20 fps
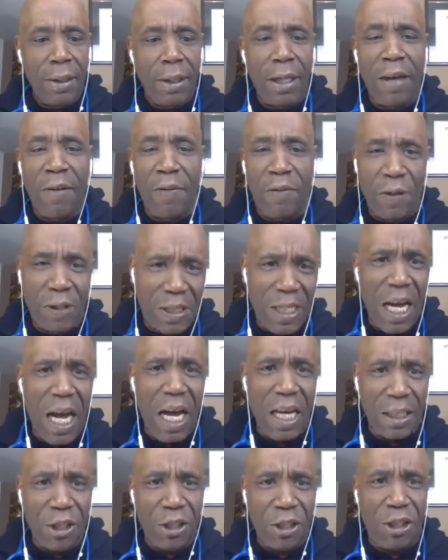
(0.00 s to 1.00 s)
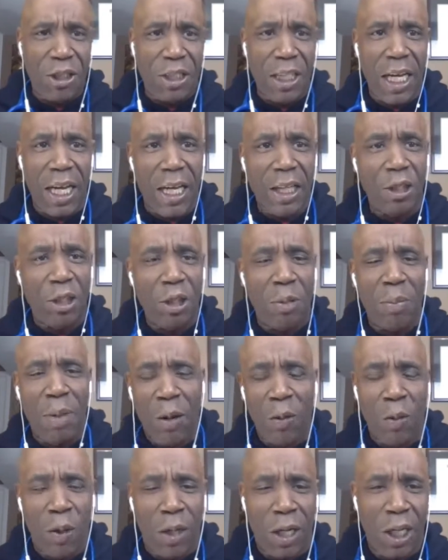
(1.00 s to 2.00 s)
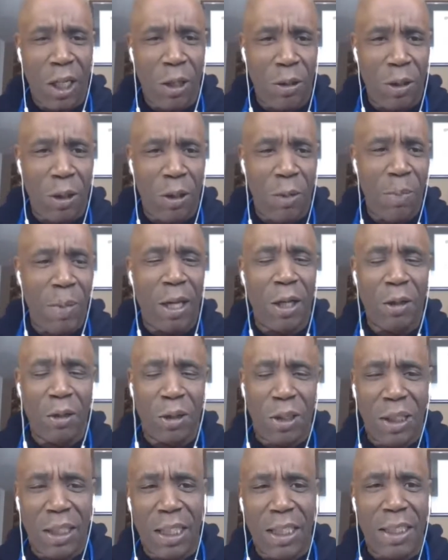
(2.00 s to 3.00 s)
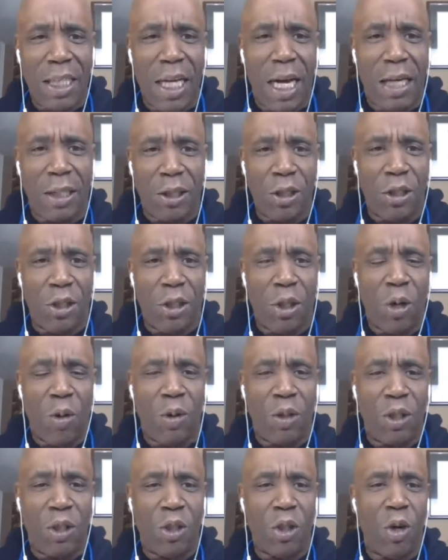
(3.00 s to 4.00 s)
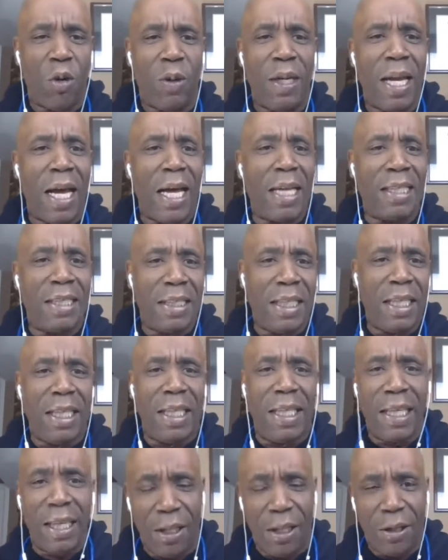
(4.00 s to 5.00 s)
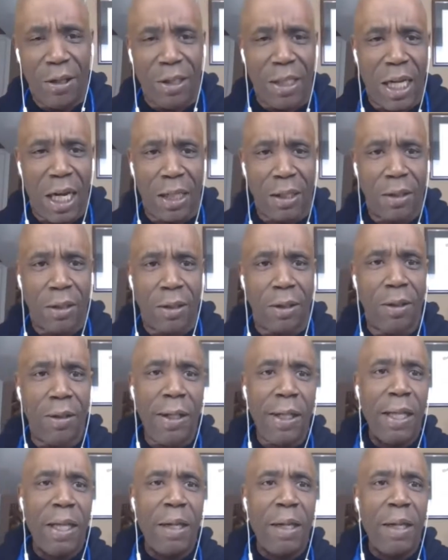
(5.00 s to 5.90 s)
if your doctors change, you may want to go, you may go see Dr. So-and-so and not see the other doctor.